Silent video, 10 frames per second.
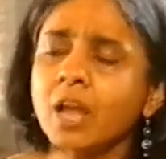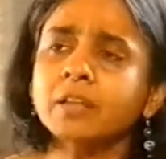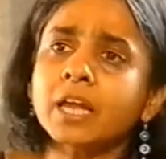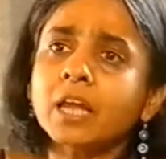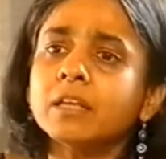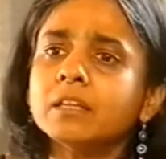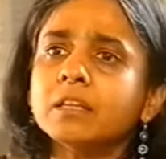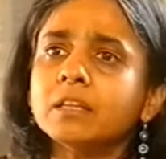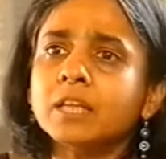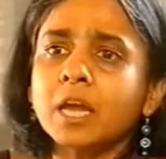About...
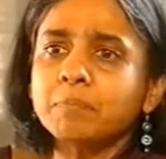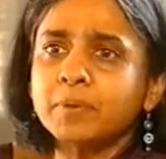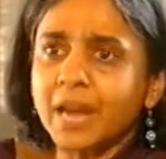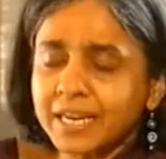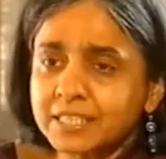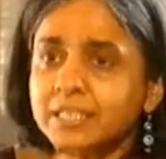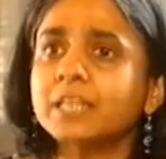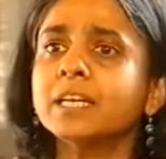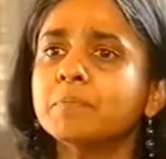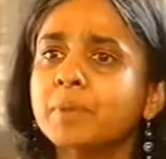They are
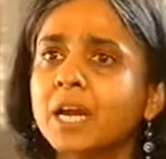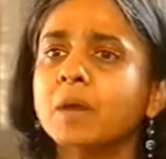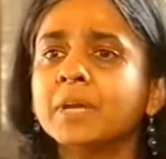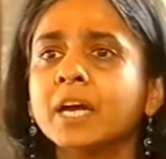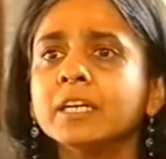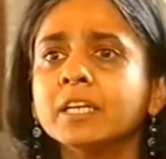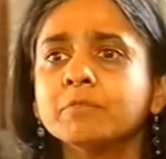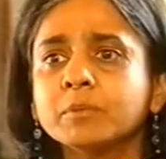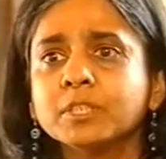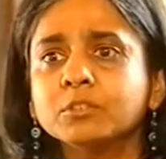practically becoming
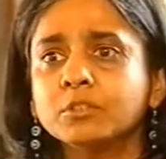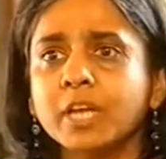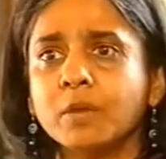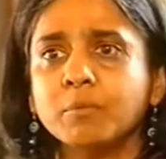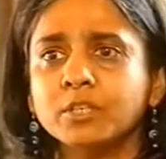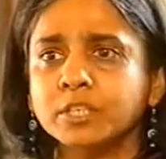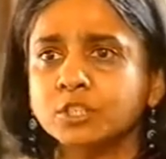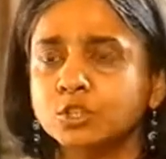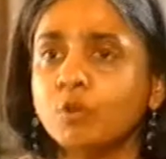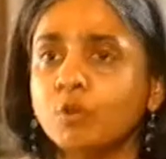unlivable today. We
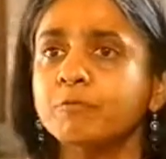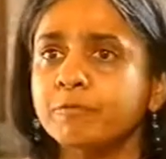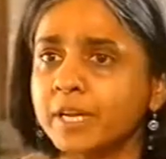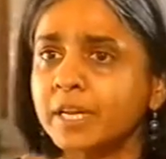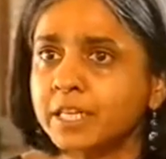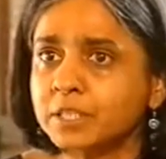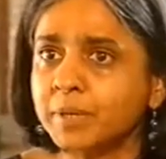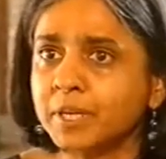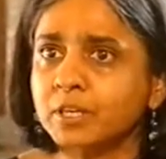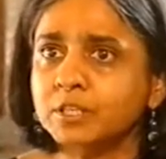just don't feel
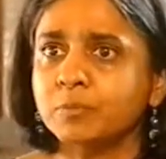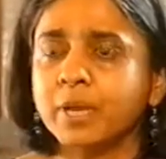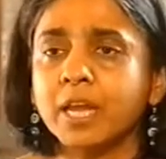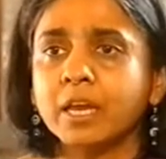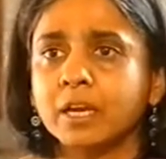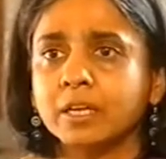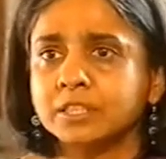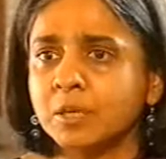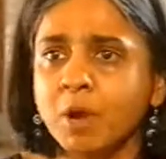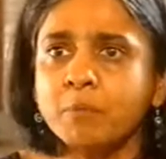it because we
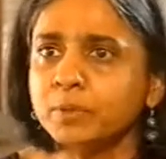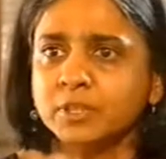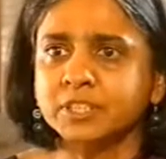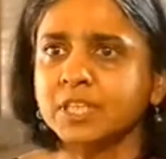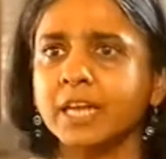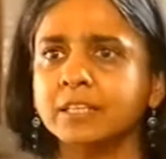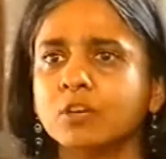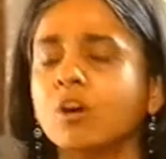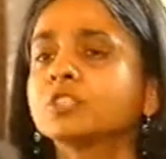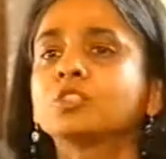somehow put
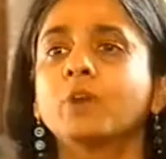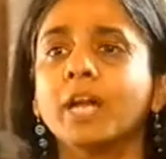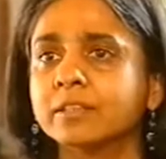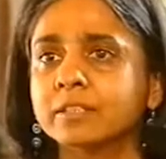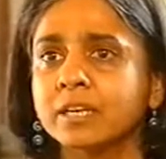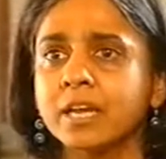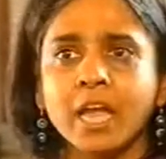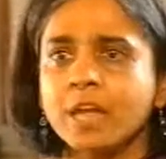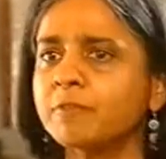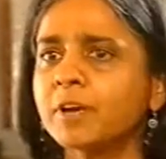aside the cost to health.
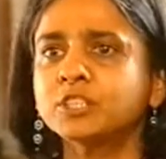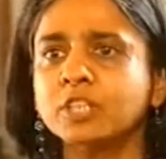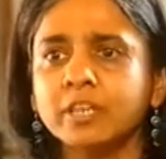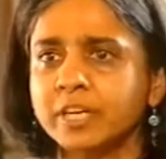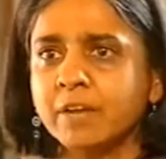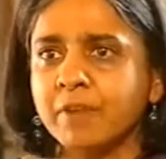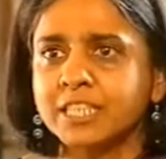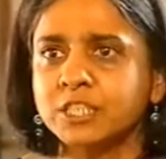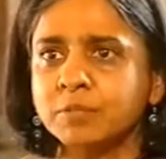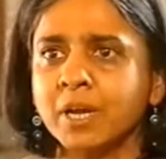If our children have
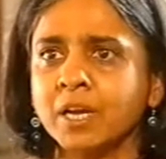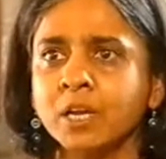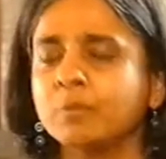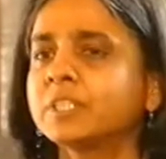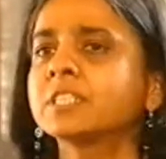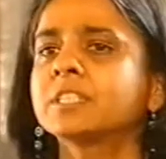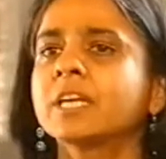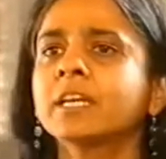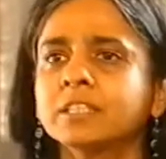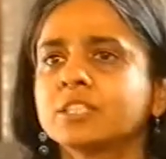asthma, we
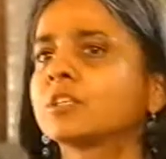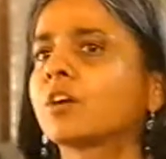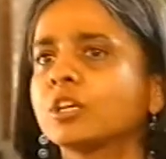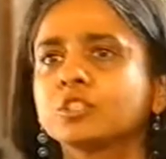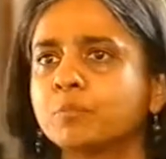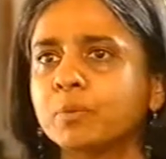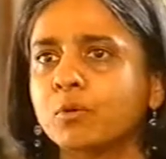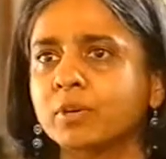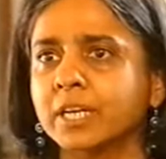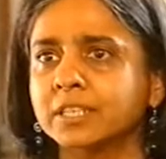just think this is the cost of
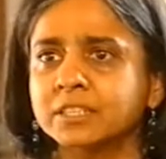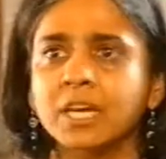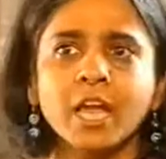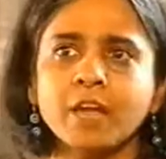progress.